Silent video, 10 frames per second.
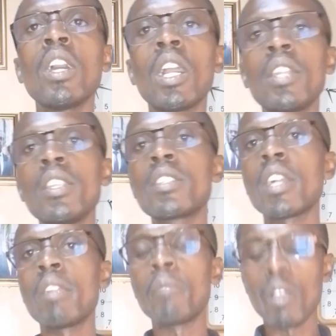And these are
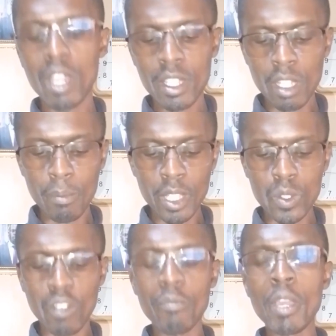number 1, the place
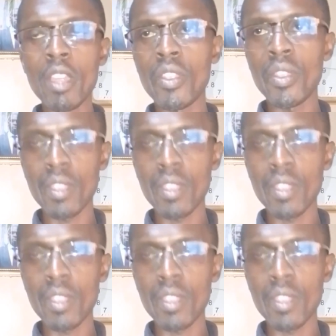of birth.